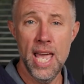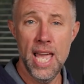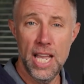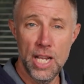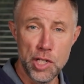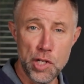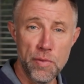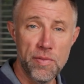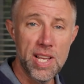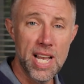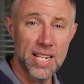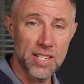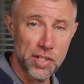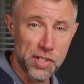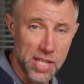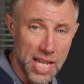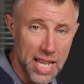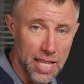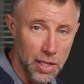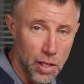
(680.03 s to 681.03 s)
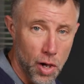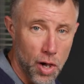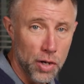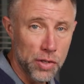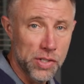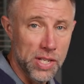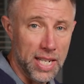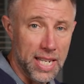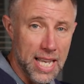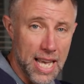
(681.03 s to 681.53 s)
is you've got state
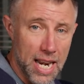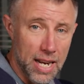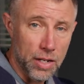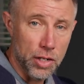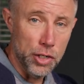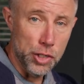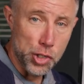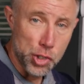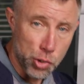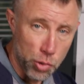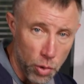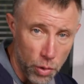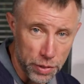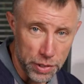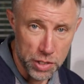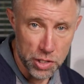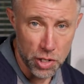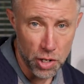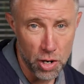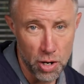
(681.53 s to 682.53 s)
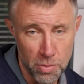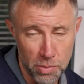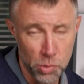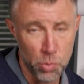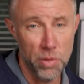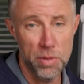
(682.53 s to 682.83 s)
laws that kind of control the terms.